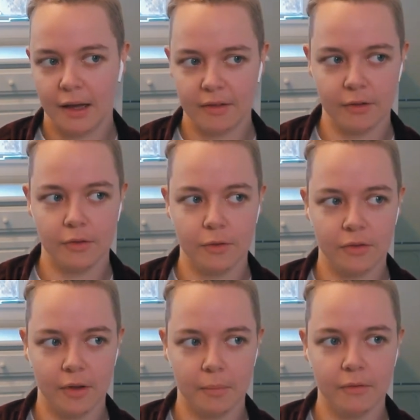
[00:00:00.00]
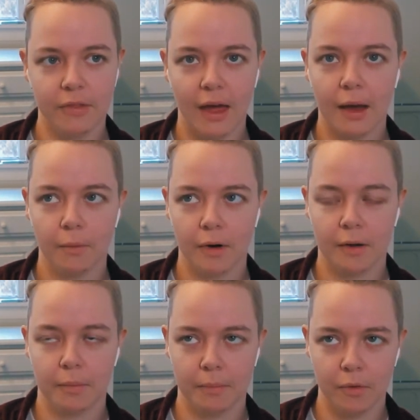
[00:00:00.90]
I still do some of that
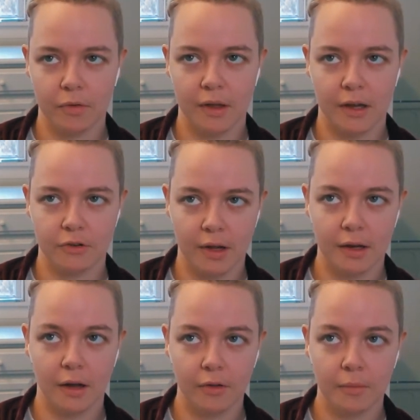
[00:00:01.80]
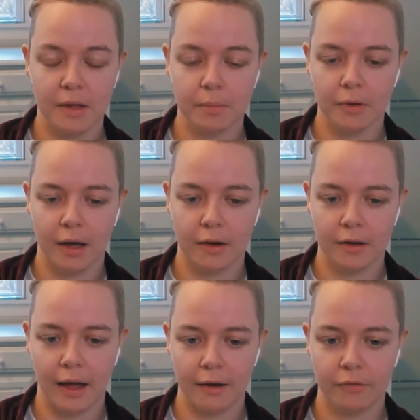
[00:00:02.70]
work, but mostly I train other people how to
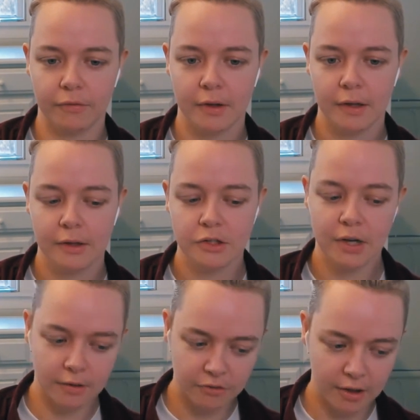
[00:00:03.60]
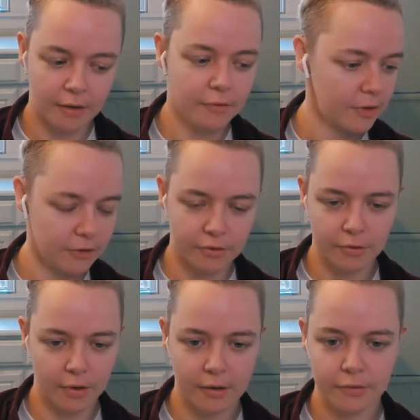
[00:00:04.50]
have challenging conversations
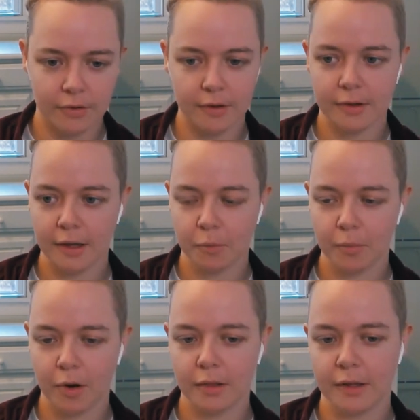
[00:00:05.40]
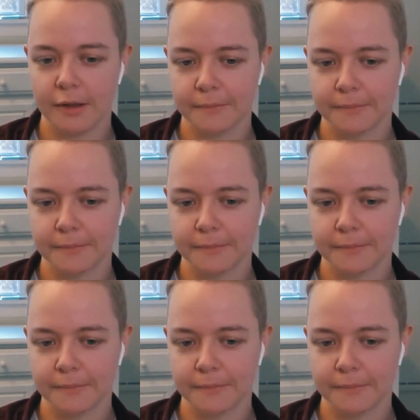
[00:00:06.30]
or how to facilitate more broadly.